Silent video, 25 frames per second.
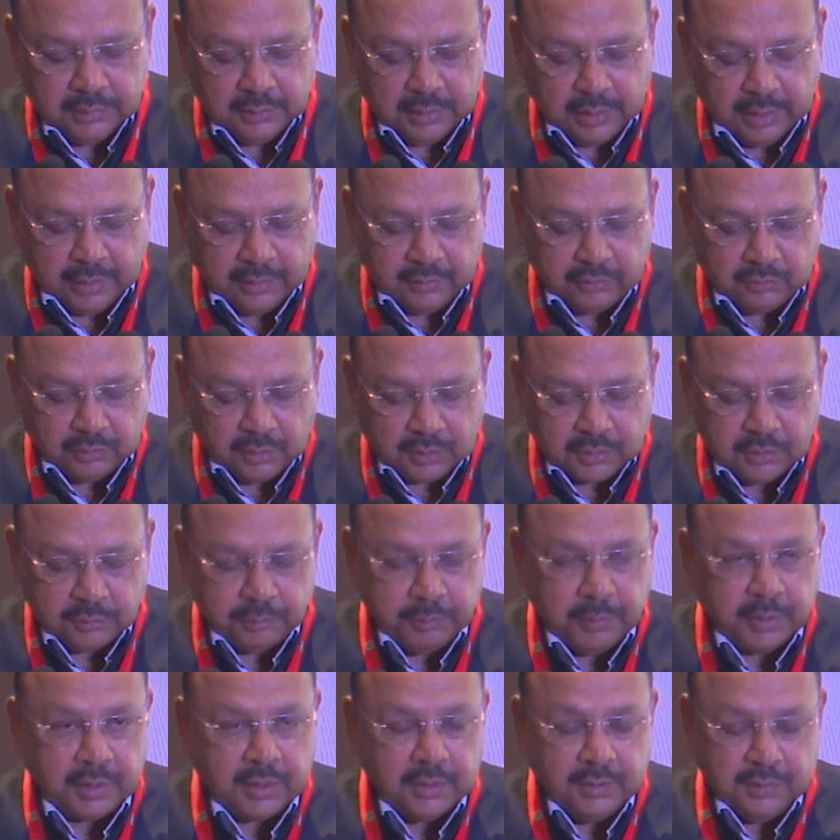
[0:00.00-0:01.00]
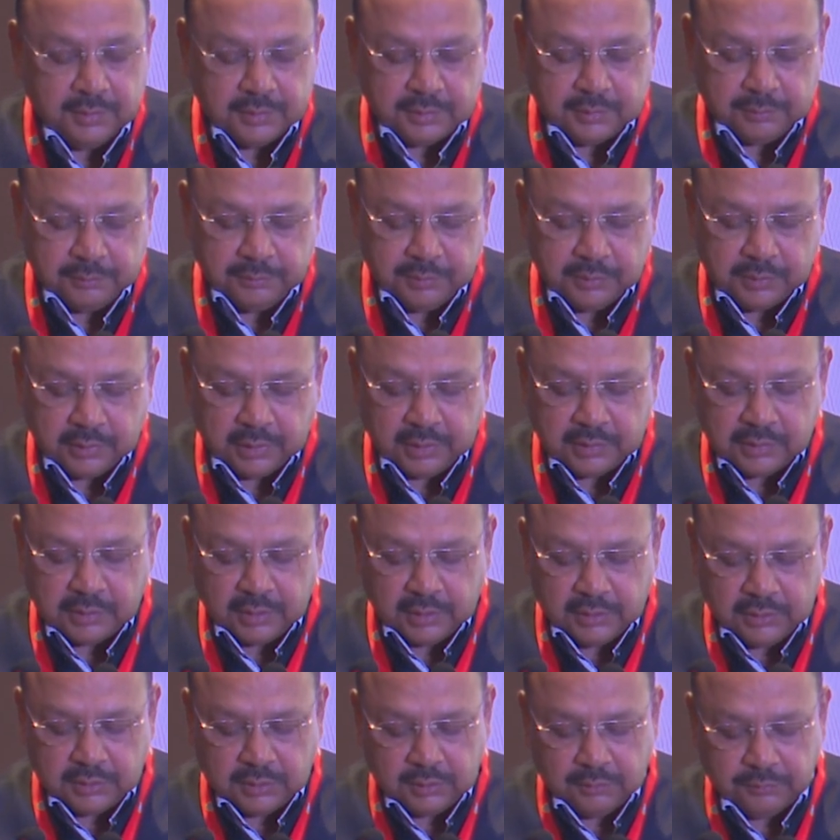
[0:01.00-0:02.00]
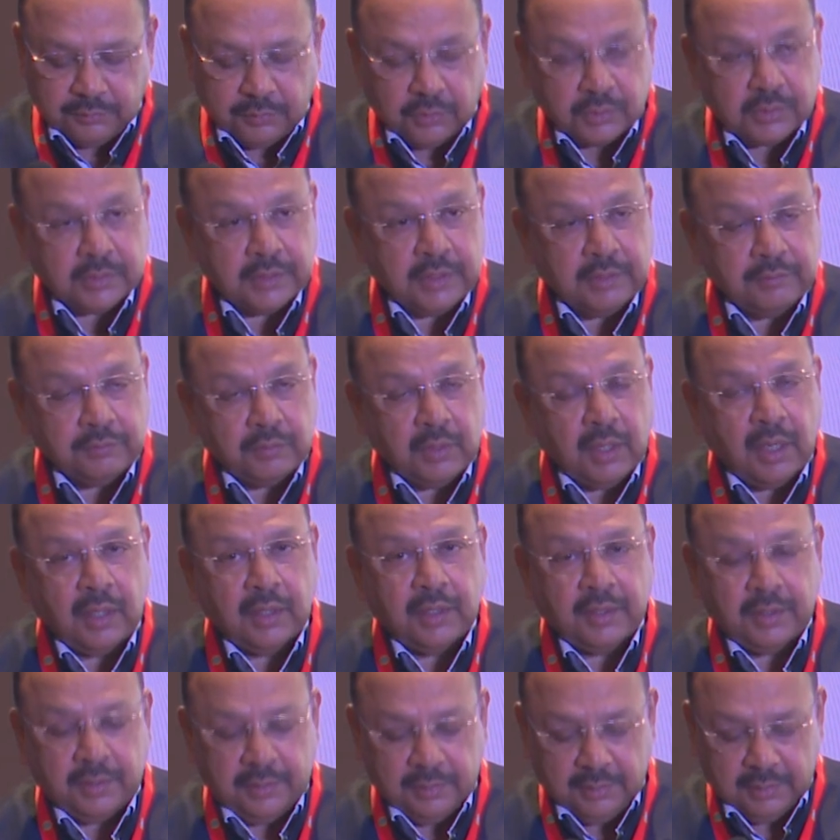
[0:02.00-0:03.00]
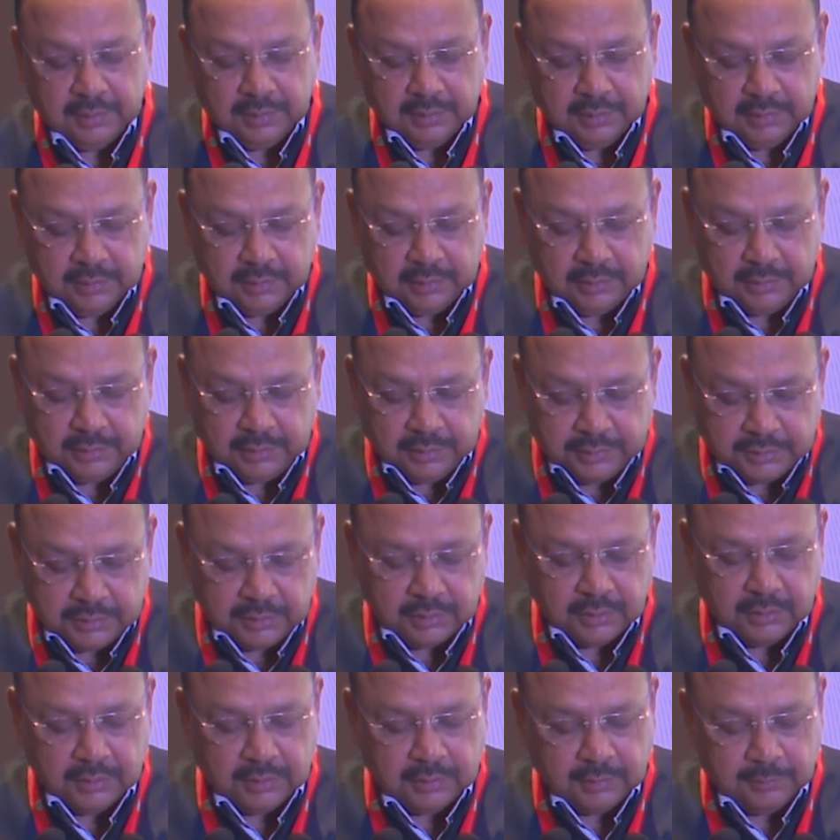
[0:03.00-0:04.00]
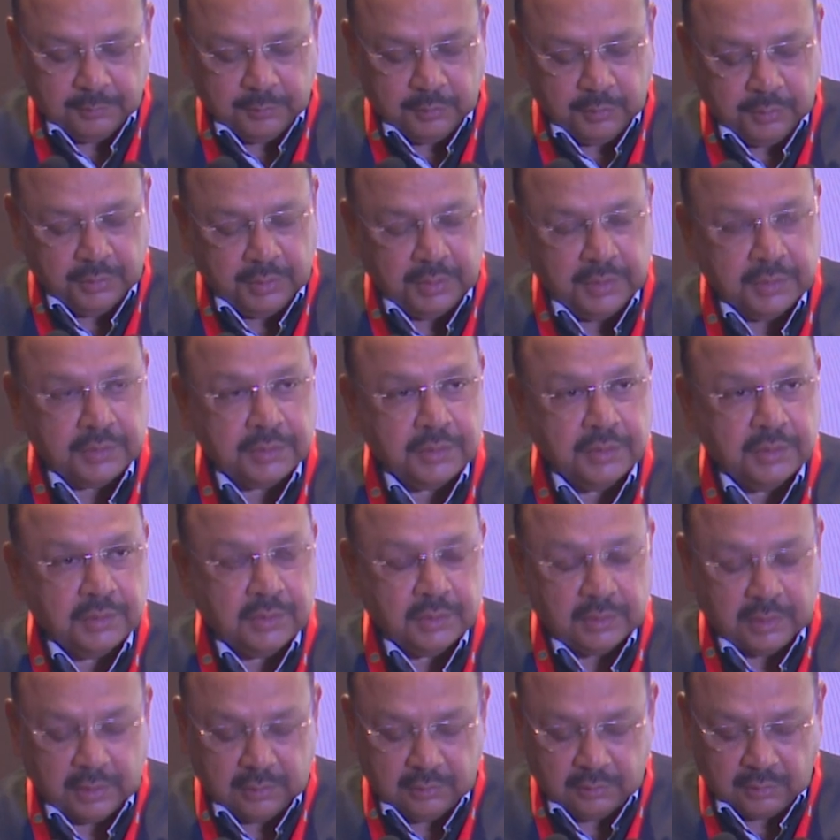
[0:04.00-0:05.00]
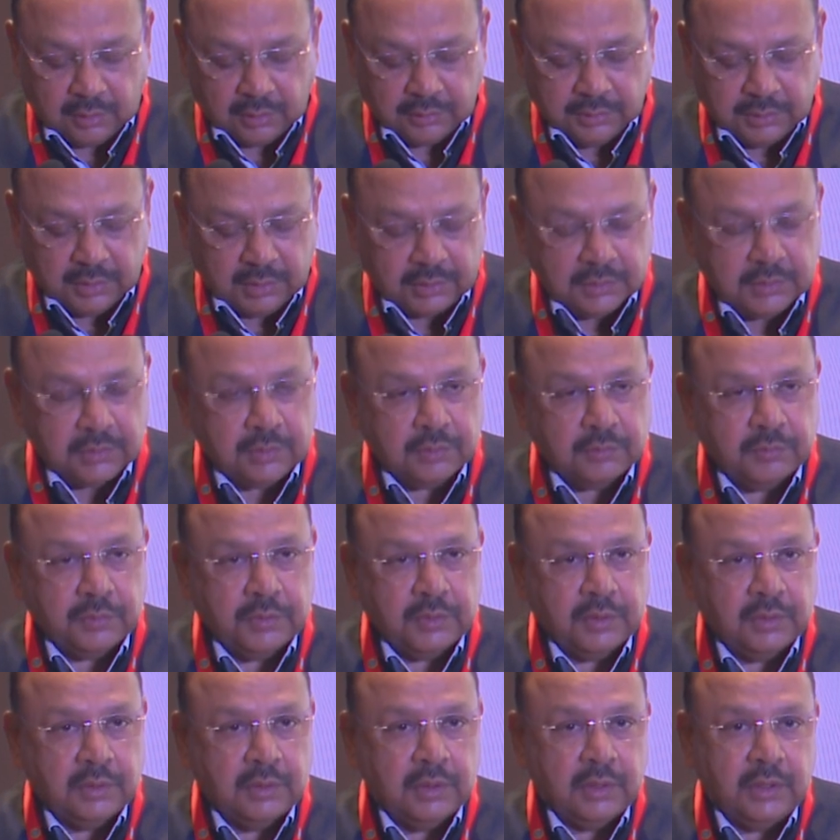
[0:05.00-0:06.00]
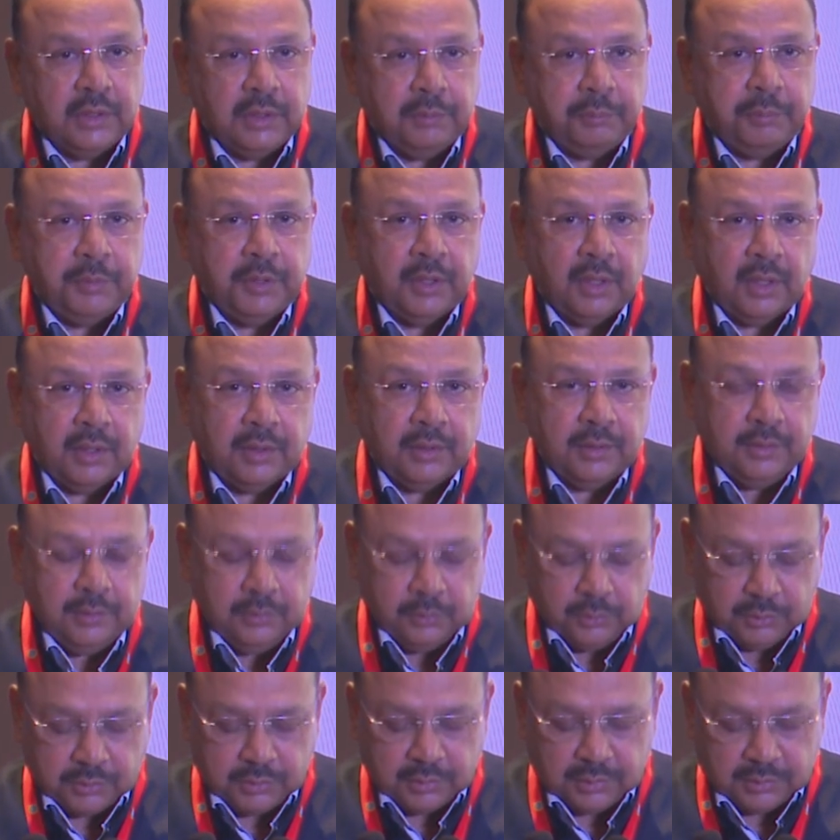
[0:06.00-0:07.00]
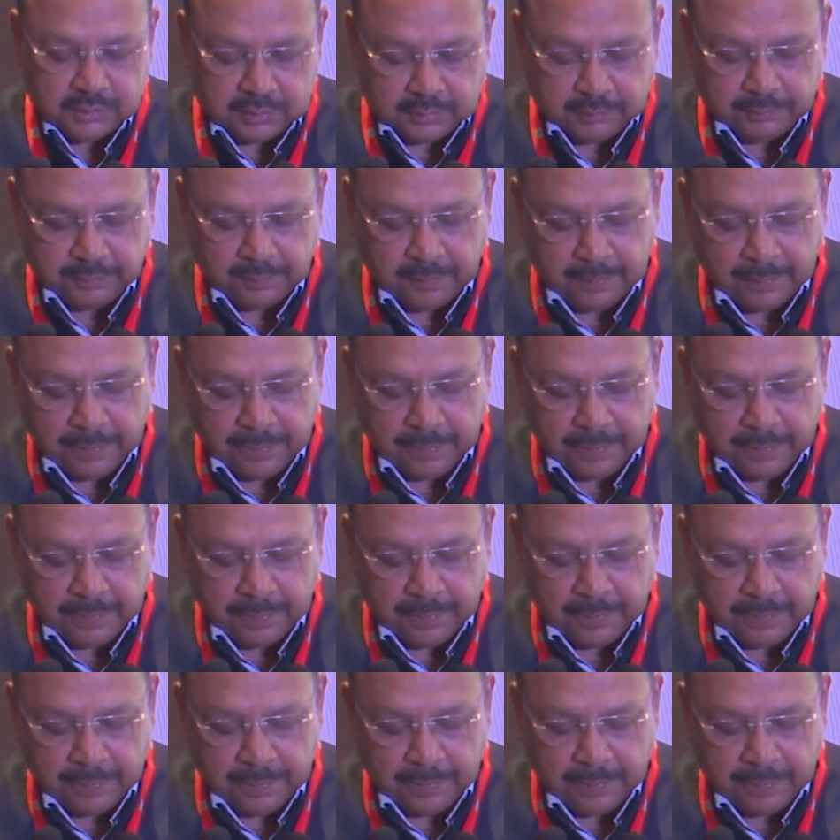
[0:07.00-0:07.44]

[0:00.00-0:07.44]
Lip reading: and trust mechanisms essential for safeguarding digital communications and transactions within the DPI ecosystem.